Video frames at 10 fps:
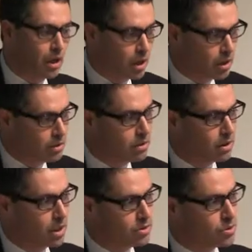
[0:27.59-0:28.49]
and,
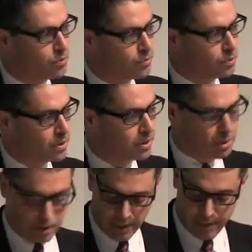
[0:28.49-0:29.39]
and so forth.
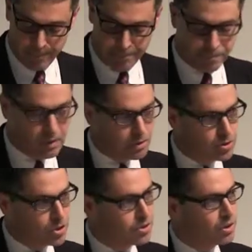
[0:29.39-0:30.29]
Um,
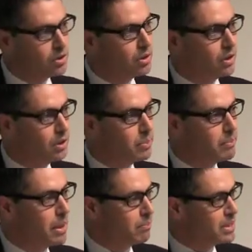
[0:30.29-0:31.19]
just a, uh, a little
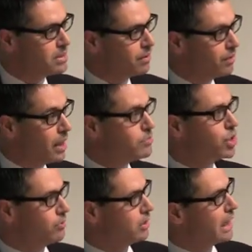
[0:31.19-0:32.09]
bit about myself. I'm
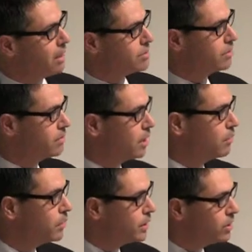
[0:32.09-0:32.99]
general counsel of the
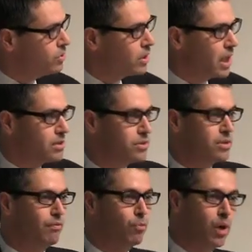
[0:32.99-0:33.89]
company, and you can ask
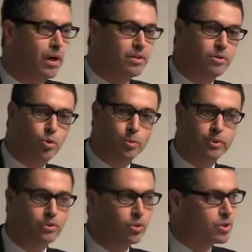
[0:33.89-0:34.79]
yourself why is a
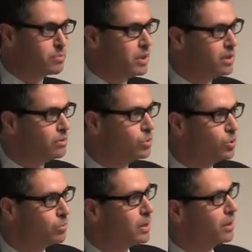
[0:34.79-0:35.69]
corporate lawyer speaking to
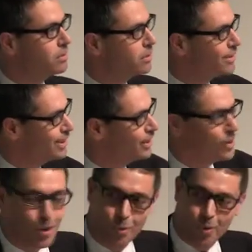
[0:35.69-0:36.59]
you about uh,
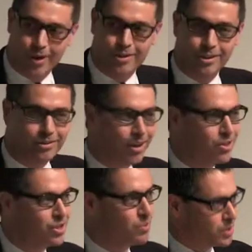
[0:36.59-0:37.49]
water
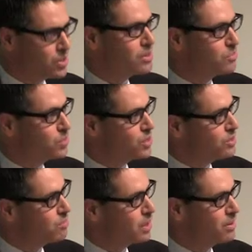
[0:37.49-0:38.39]
technology, which is which
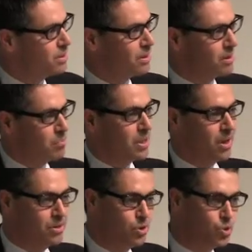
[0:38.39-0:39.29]
is a bit uh, a
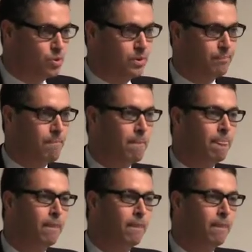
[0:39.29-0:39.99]
bit unusual.